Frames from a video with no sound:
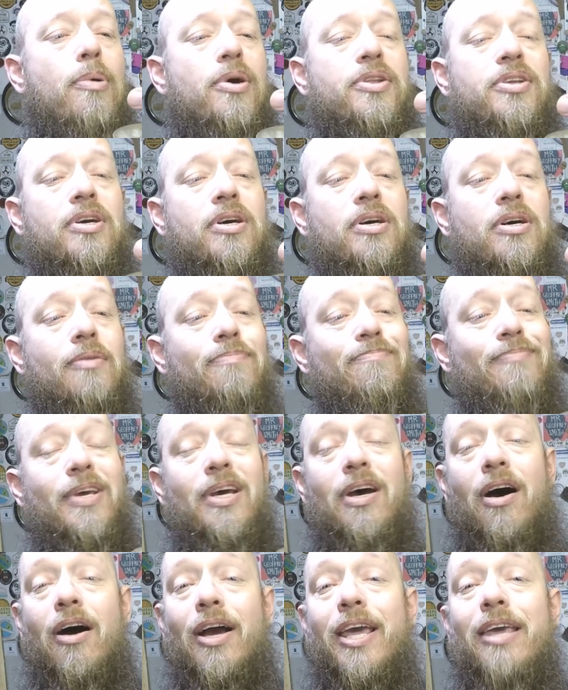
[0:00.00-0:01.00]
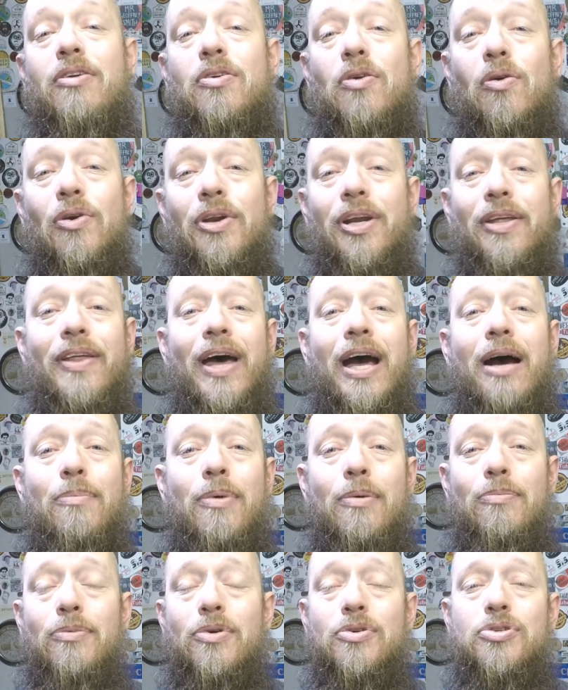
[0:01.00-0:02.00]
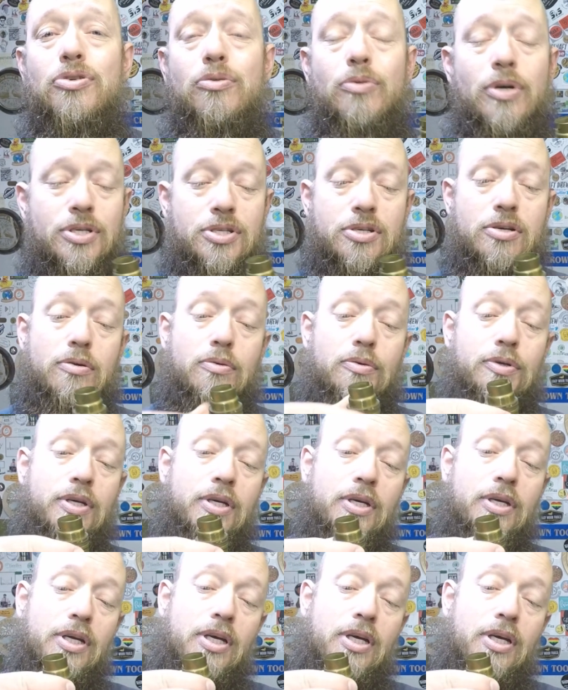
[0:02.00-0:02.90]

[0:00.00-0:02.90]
I keep calling it that. I'm not sure what it's called.